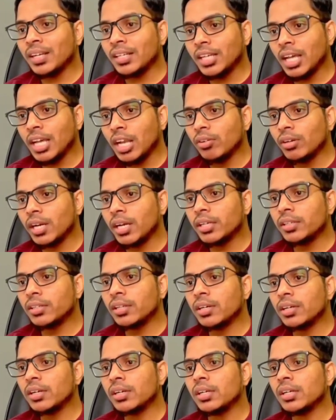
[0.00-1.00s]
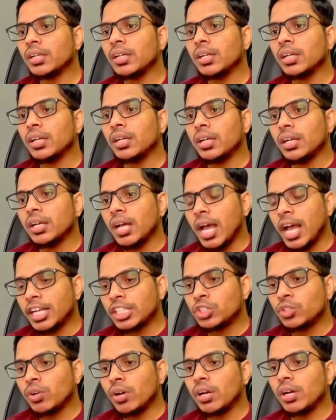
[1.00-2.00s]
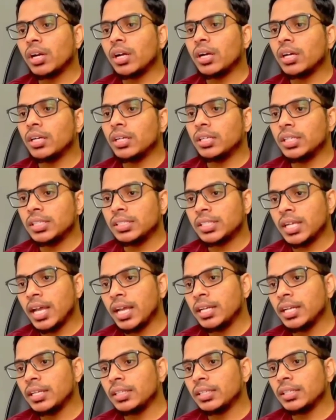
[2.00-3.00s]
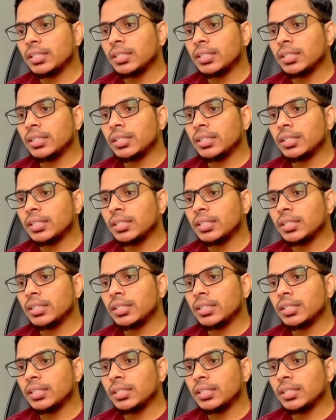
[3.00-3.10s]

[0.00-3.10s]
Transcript: calculate the actual design